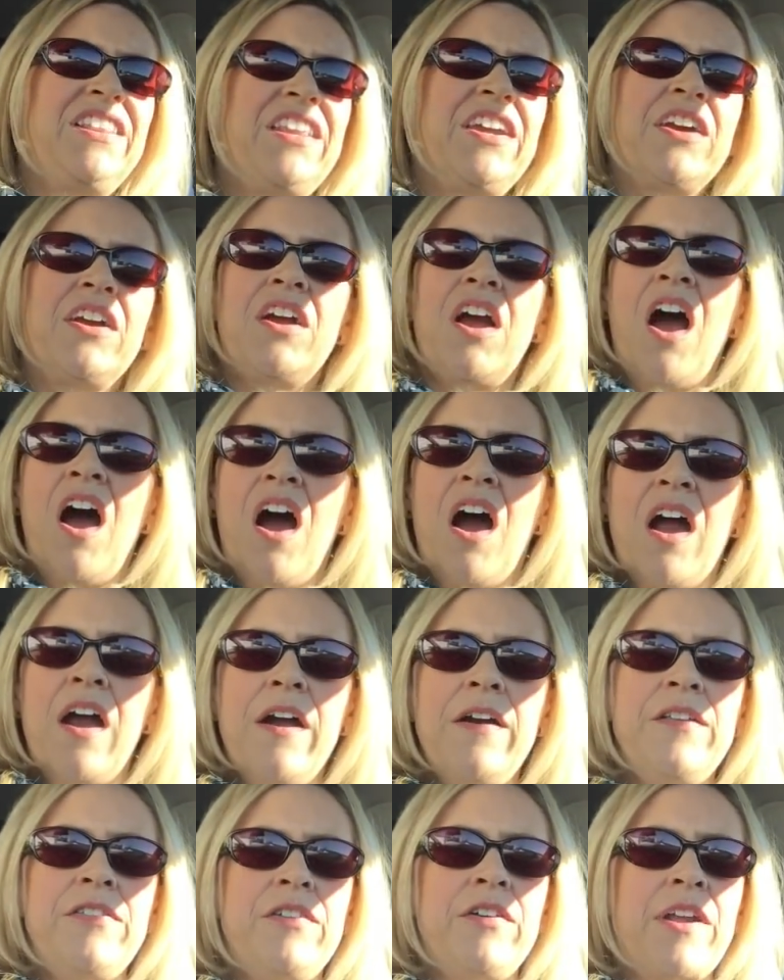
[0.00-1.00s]
They're
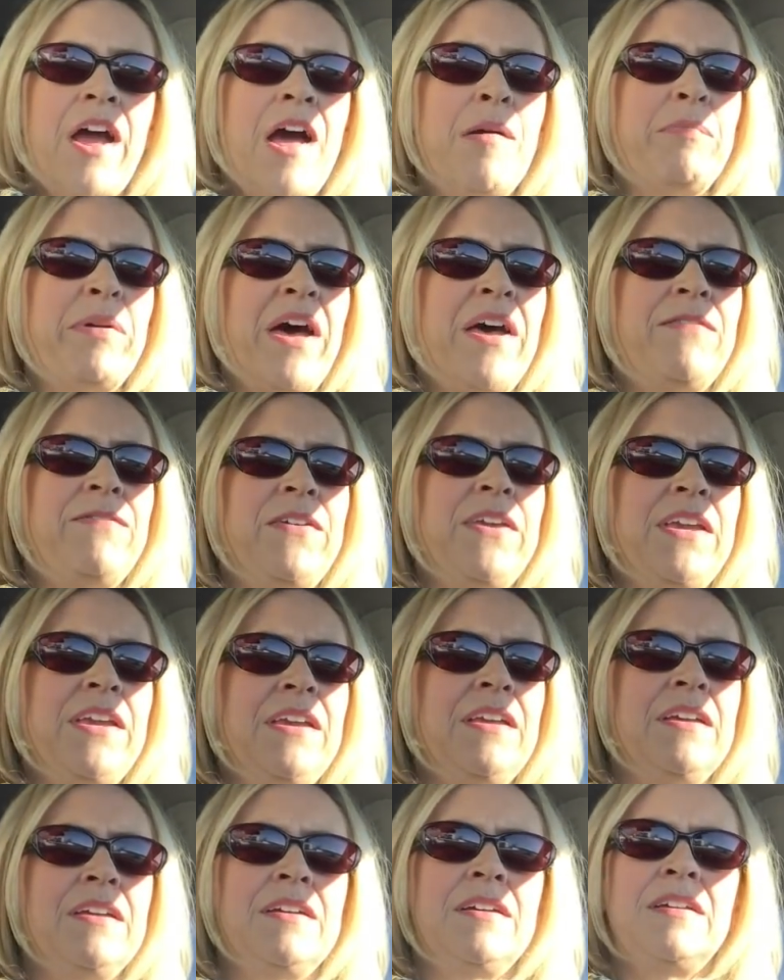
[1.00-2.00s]
hard. They're not
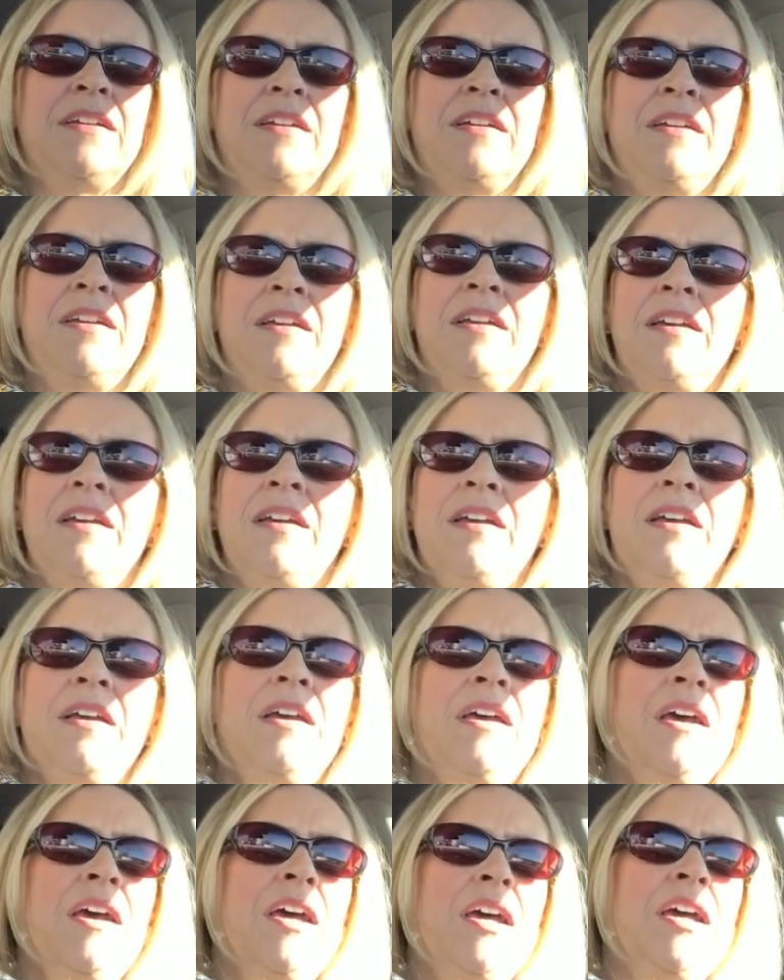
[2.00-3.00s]
puffy.
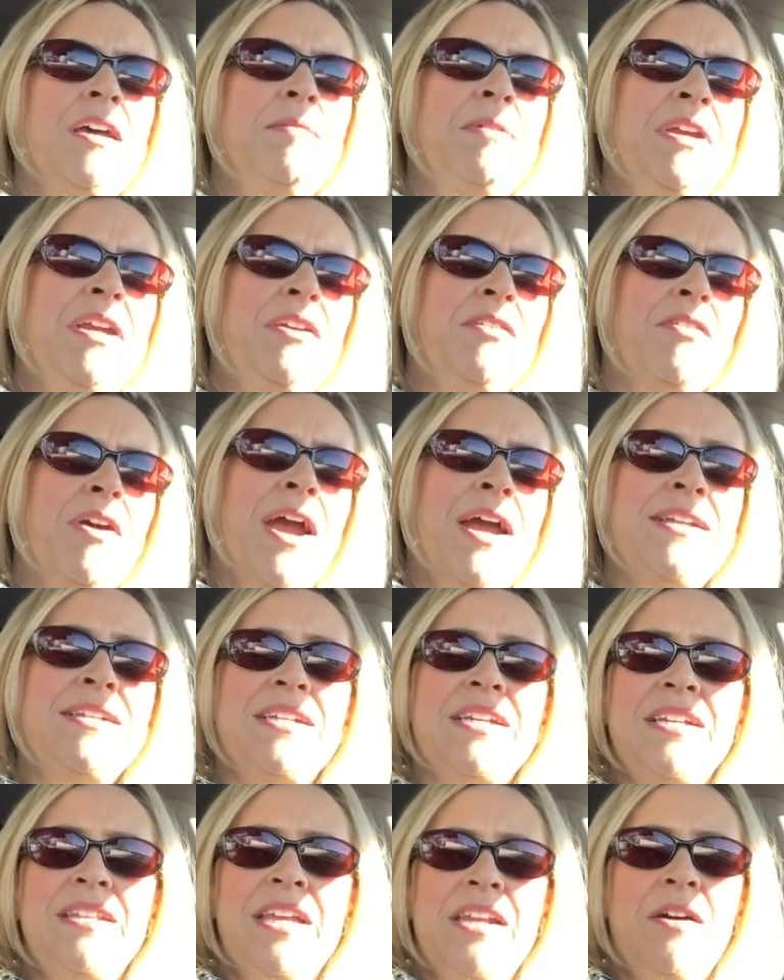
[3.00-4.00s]
I mean,
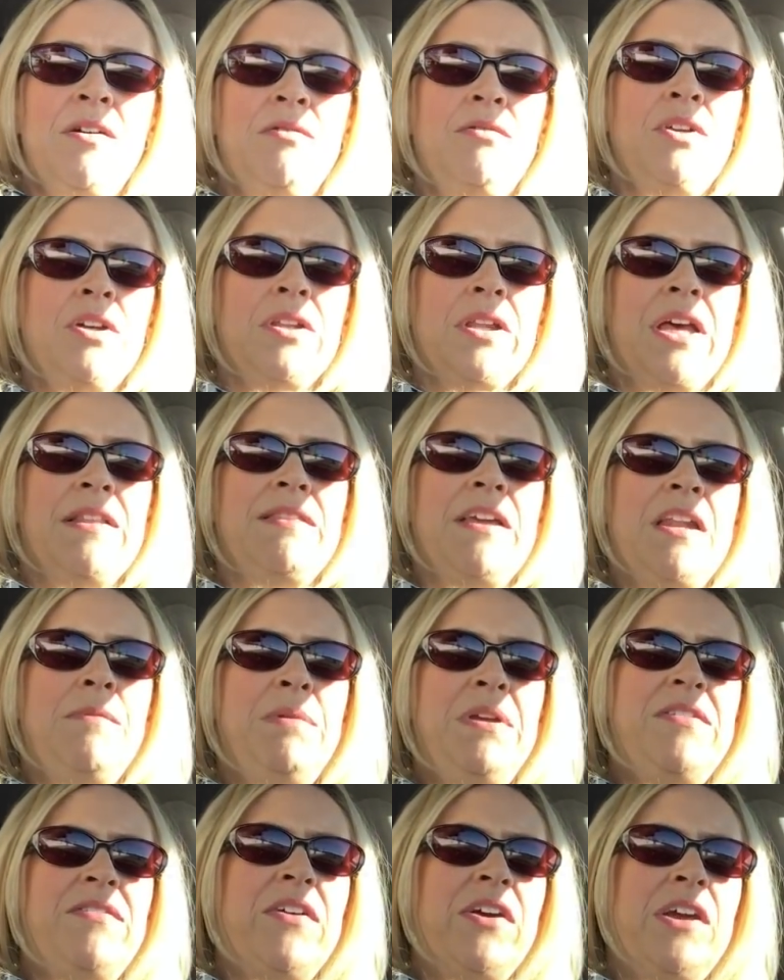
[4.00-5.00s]
granted, they don't look like they'd
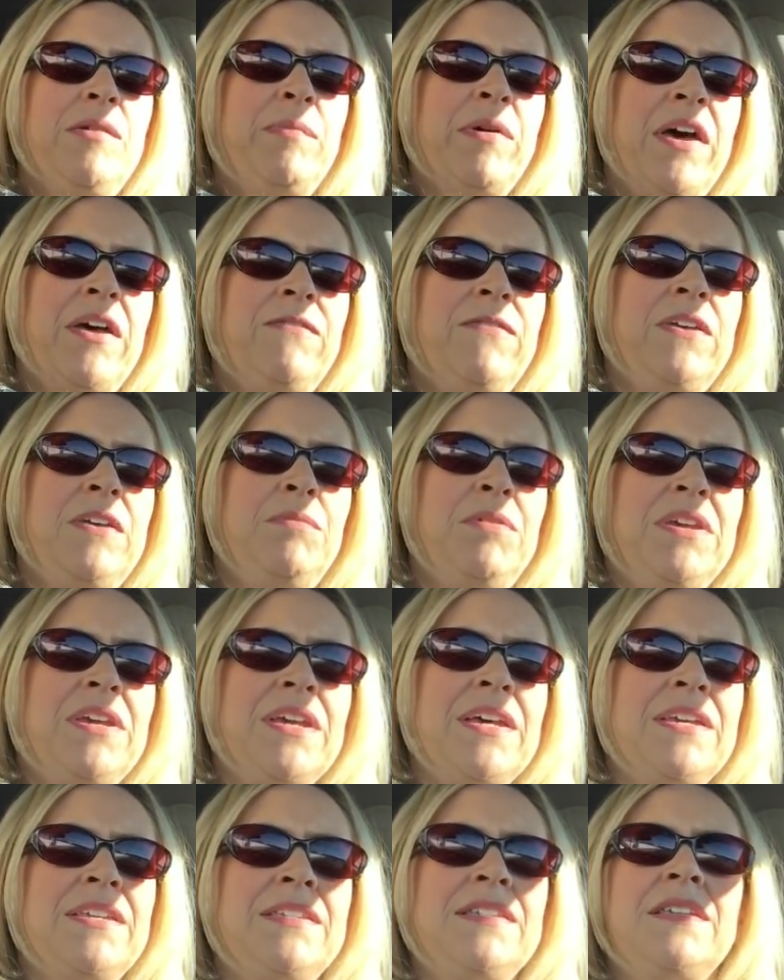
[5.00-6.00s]
be very puffy
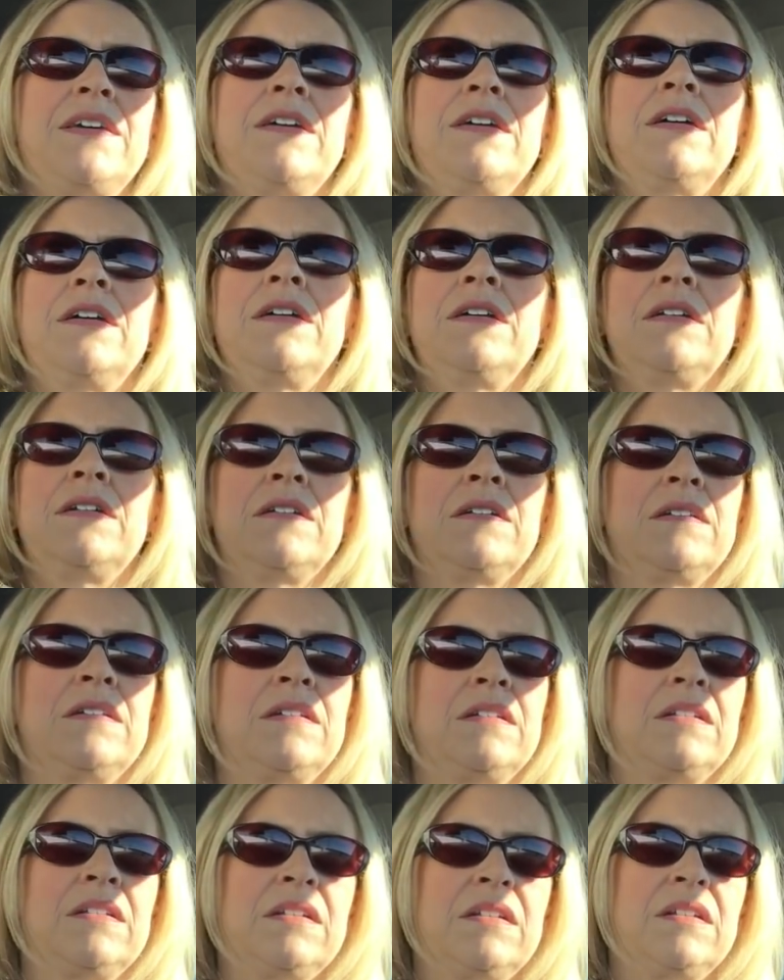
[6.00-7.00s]
because they're,
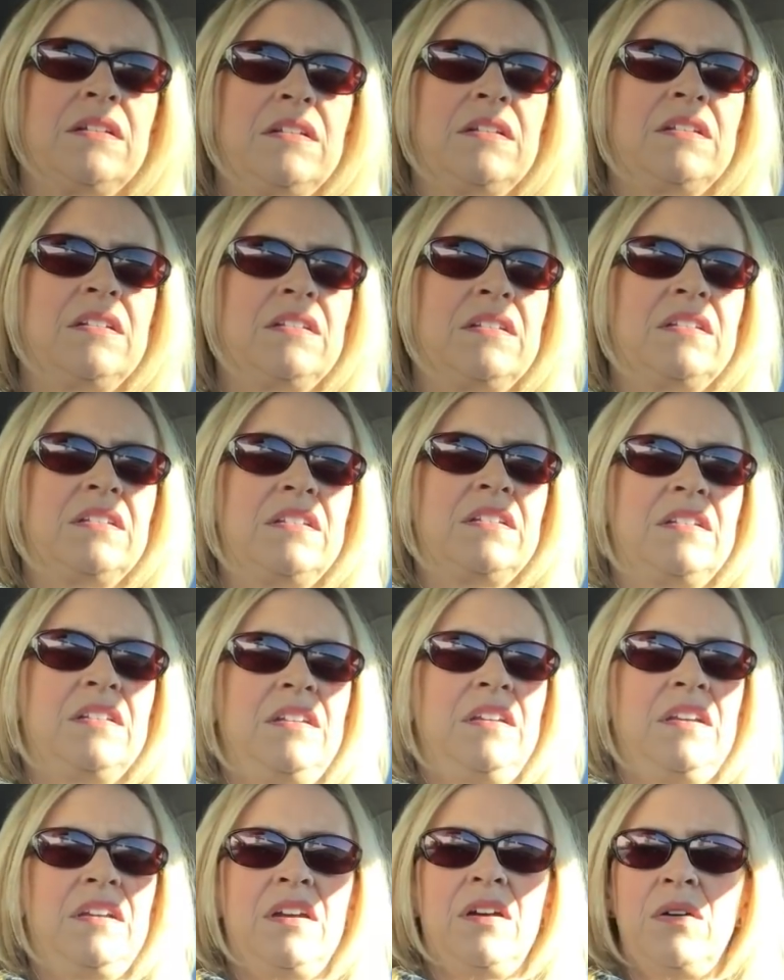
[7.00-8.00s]

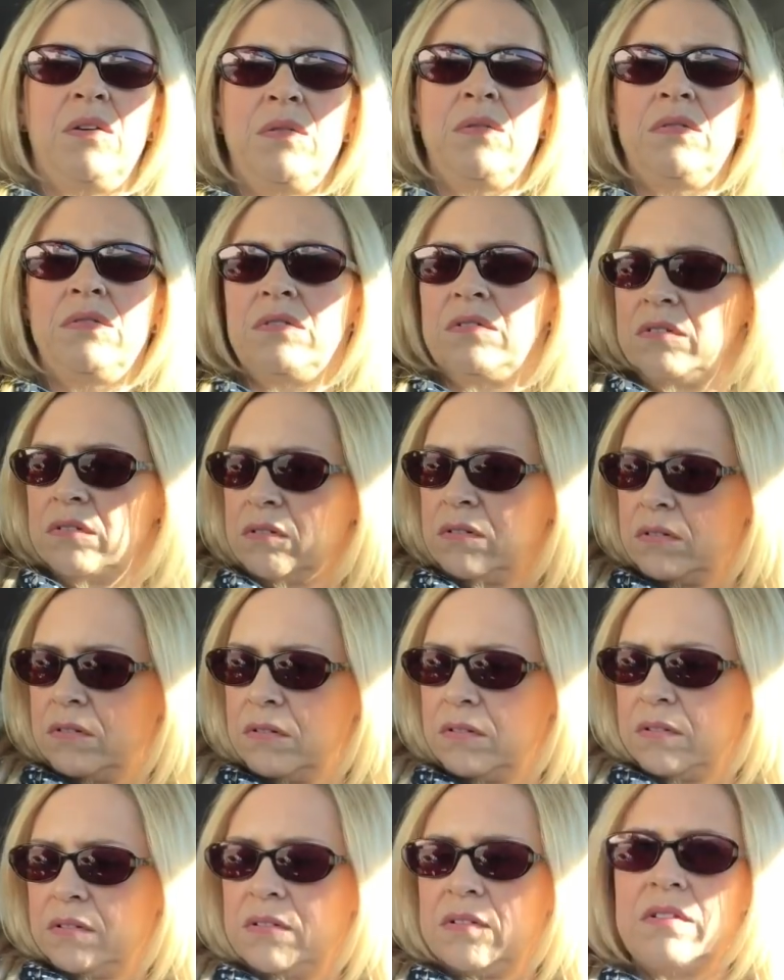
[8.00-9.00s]
you know,
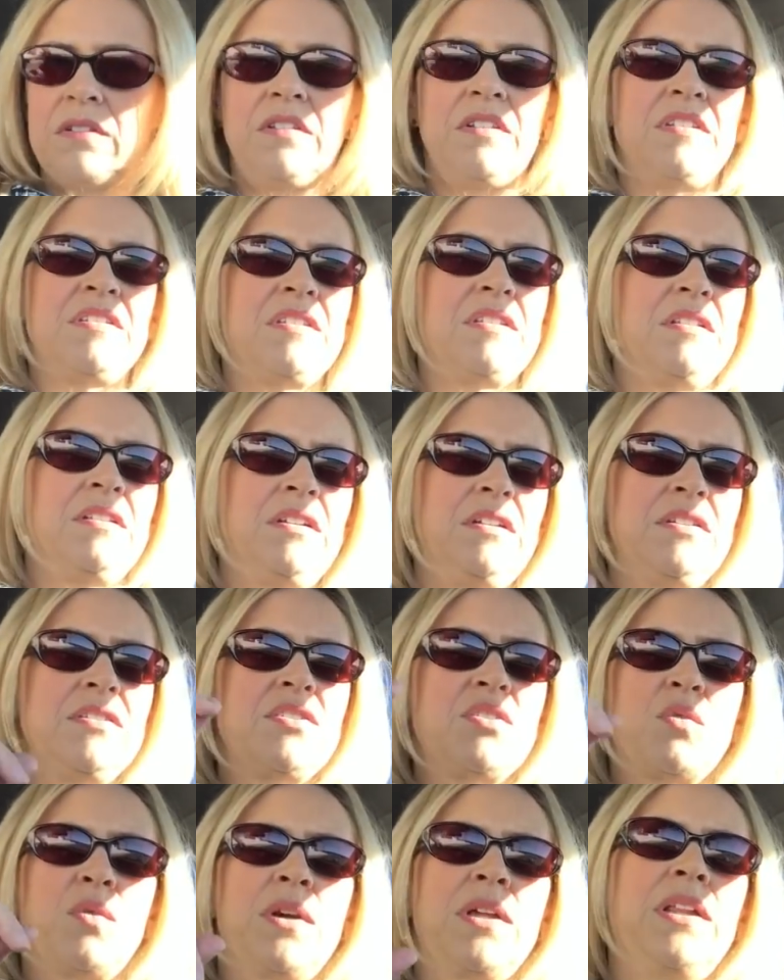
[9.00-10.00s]
just little
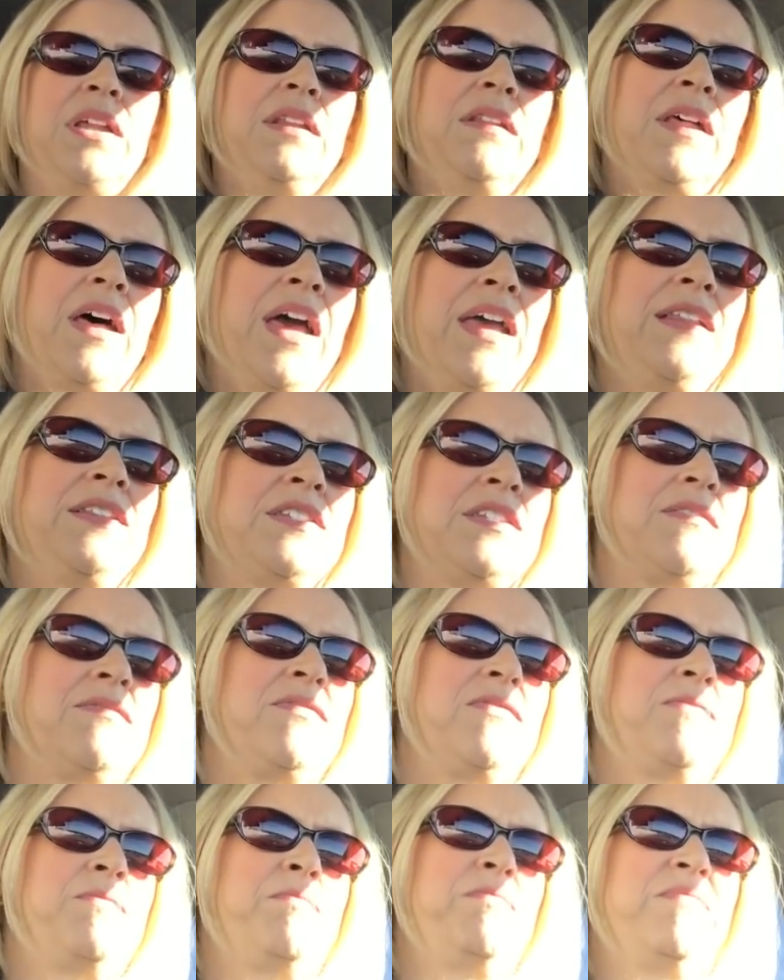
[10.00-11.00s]
squiggly lines
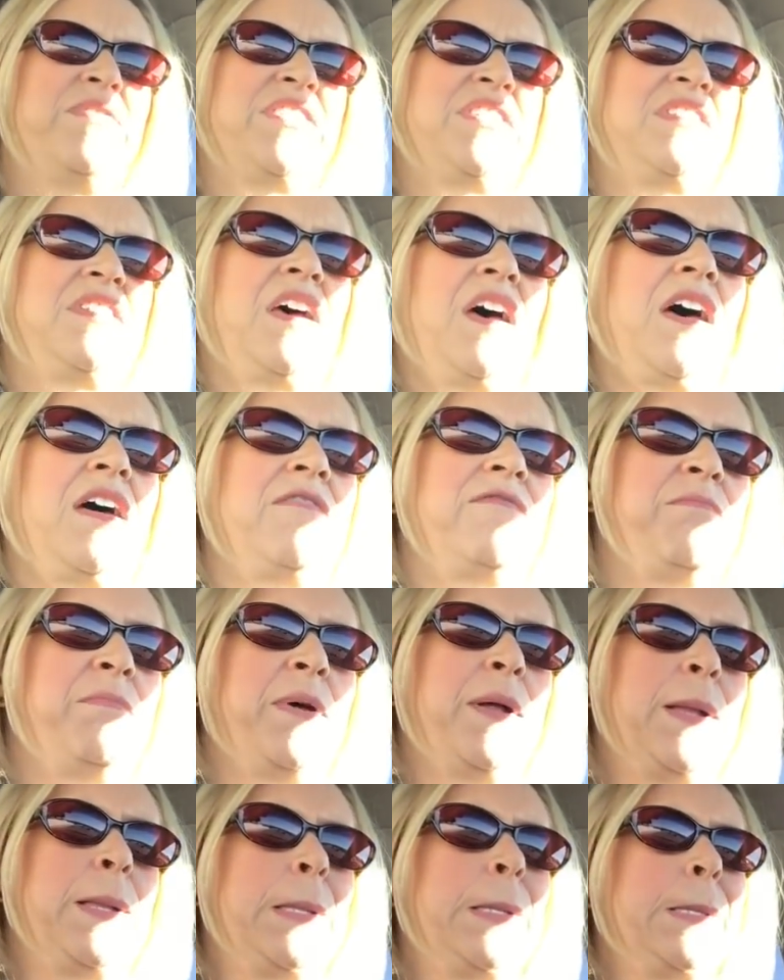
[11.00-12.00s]
of stuff,
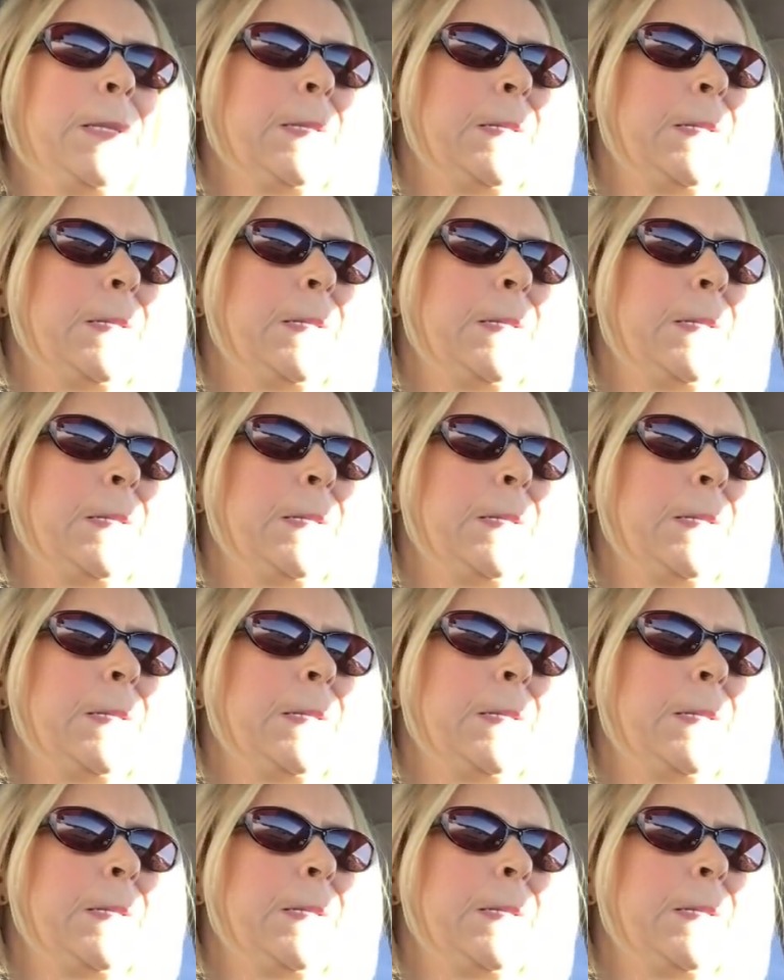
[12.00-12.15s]
but